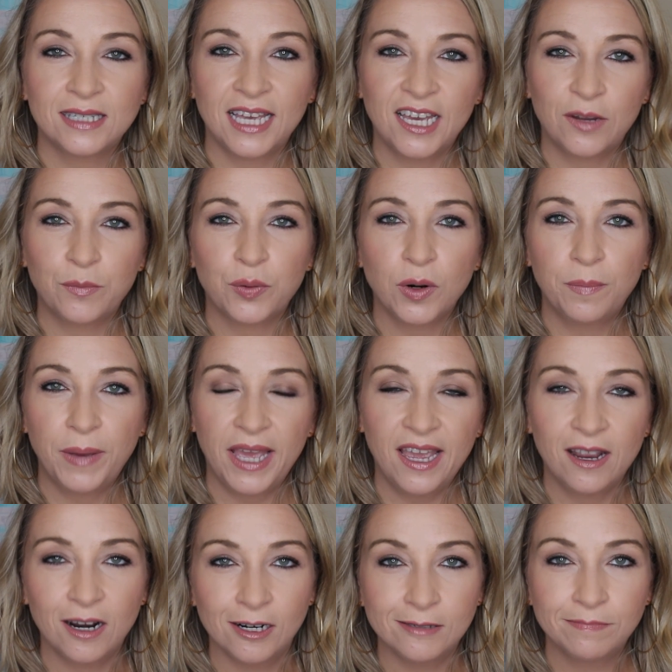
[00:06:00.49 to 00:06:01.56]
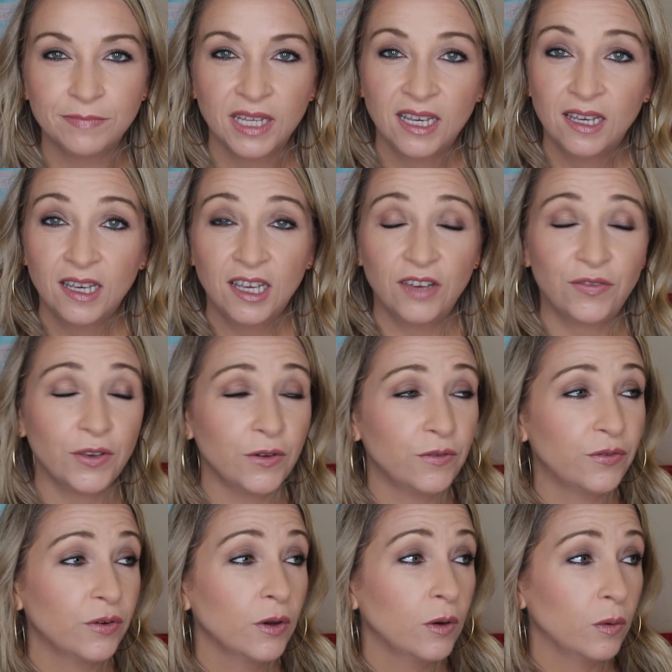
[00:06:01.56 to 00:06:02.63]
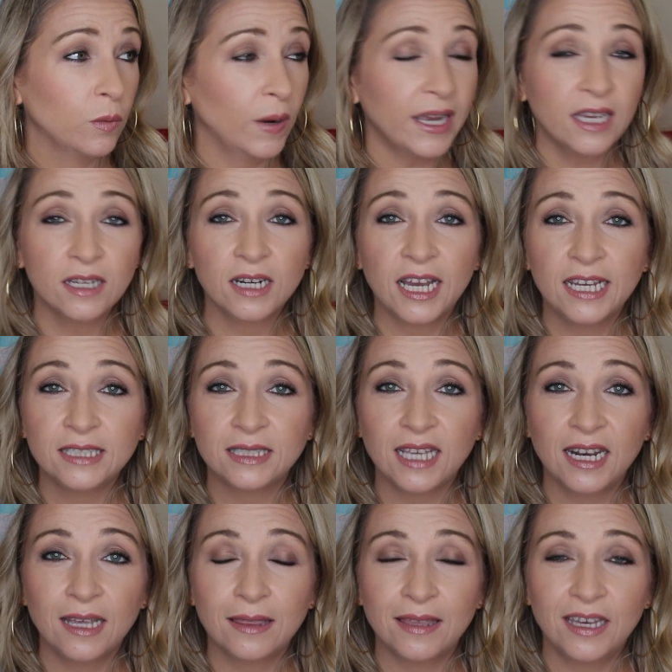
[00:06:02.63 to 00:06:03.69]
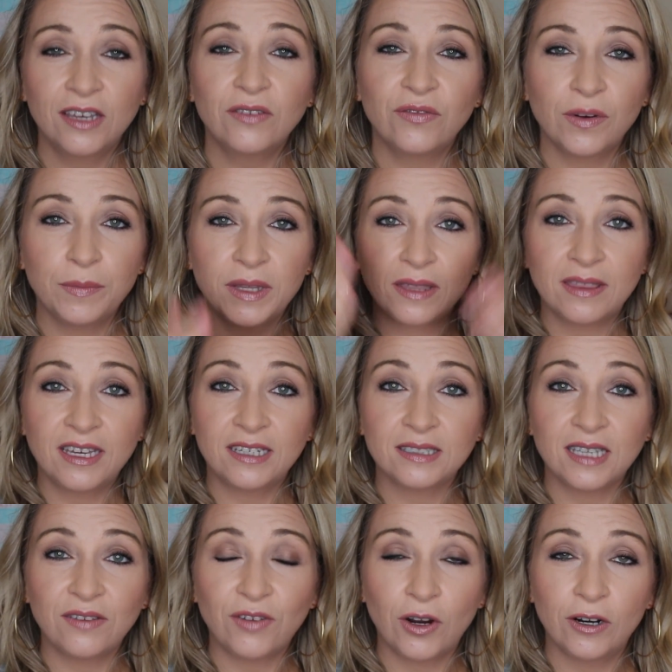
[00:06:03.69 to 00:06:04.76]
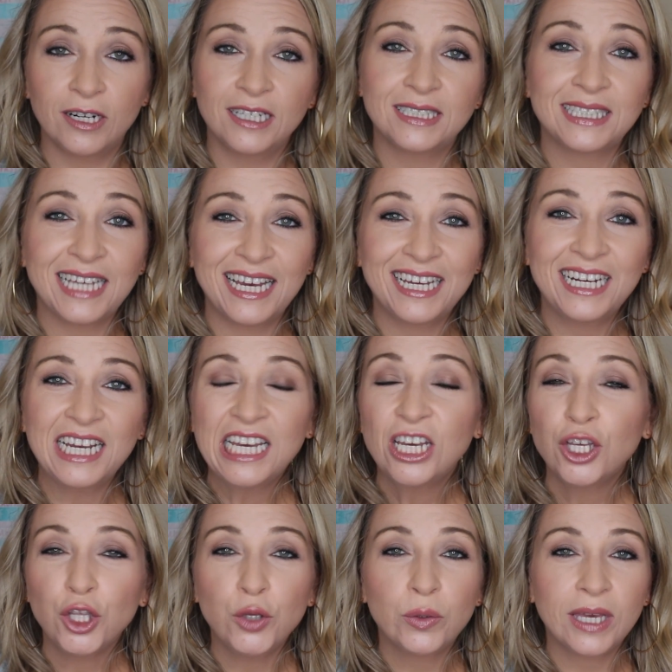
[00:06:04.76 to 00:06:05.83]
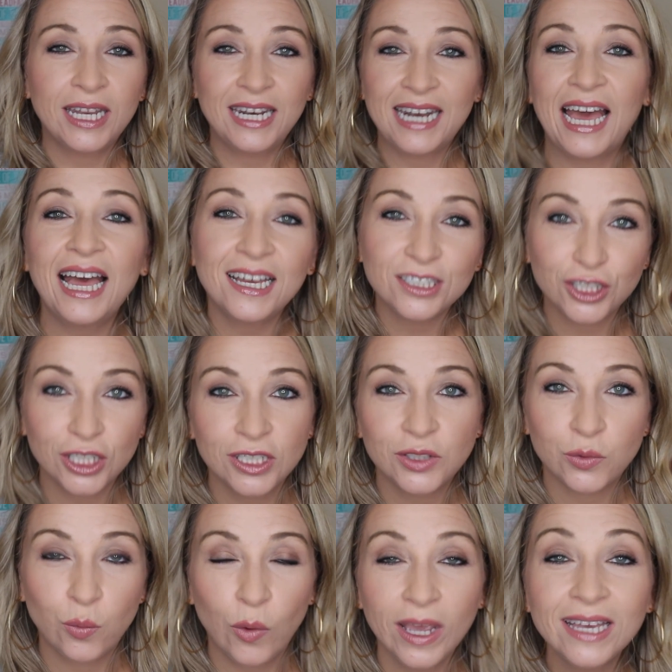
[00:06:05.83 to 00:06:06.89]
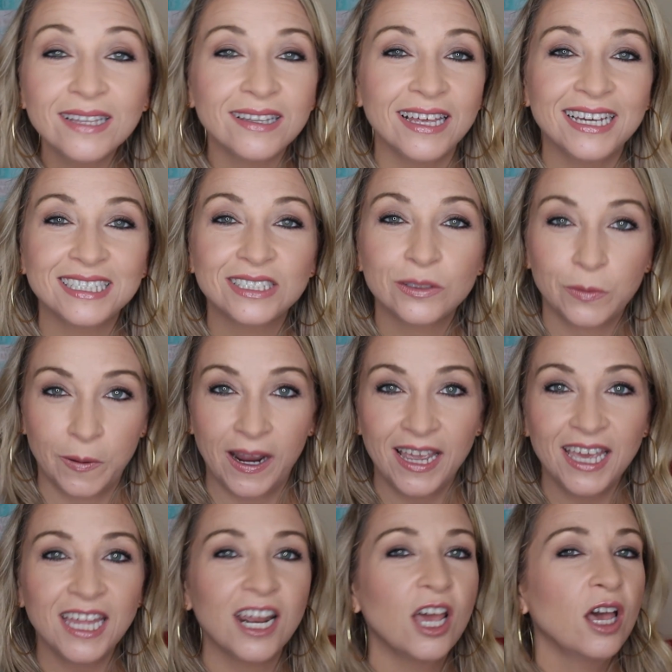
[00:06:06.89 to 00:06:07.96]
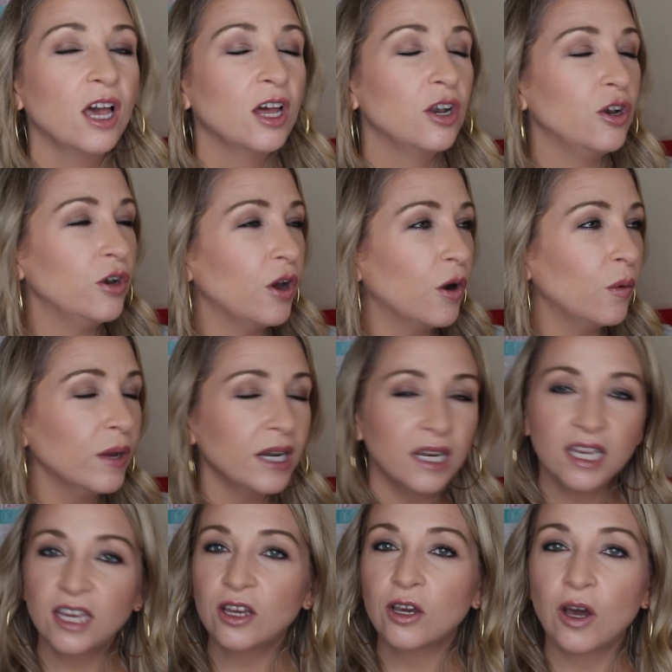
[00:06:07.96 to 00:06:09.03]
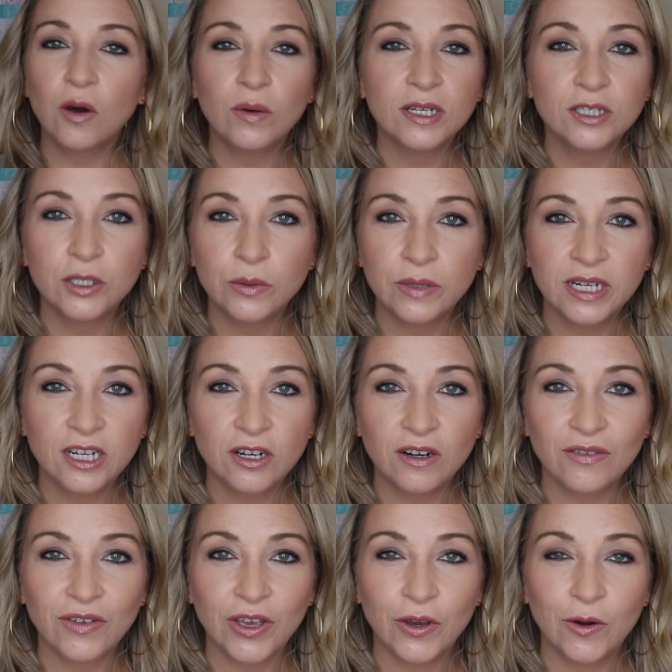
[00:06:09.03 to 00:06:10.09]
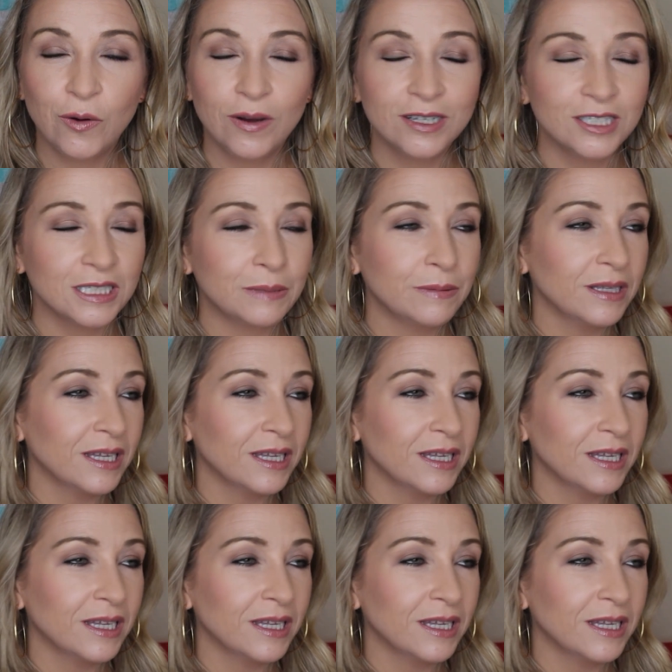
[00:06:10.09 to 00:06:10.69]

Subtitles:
and prepare. If you've recognized anything from the things I've already said, you cannot just wing this, right? No one can go into an interview and just be